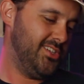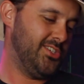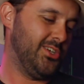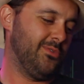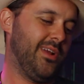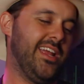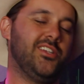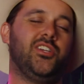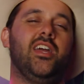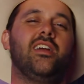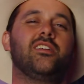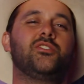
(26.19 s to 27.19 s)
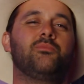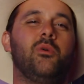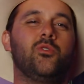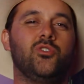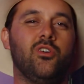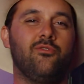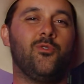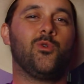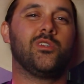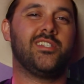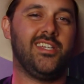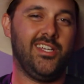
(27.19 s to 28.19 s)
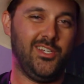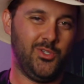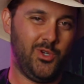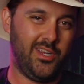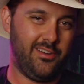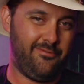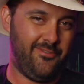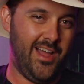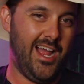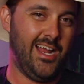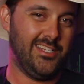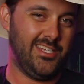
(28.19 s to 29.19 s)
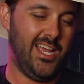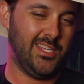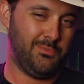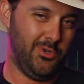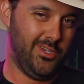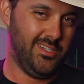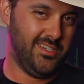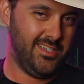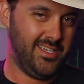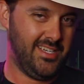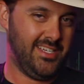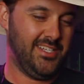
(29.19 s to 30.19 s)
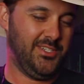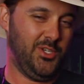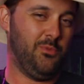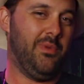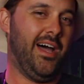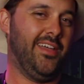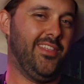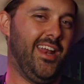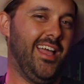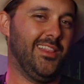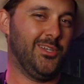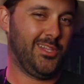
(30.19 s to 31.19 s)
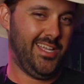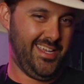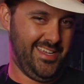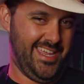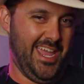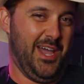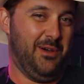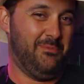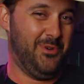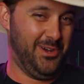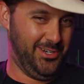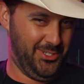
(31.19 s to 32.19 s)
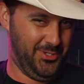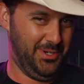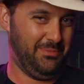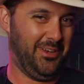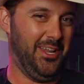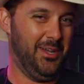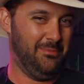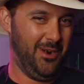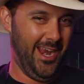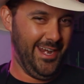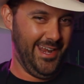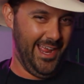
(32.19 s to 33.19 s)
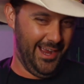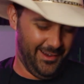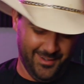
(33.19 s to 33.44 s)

This is your ranch hand Schmojo 14 drinking a fine sarsaparilla. Don't mind that I look like a cowboy in a strip club right now.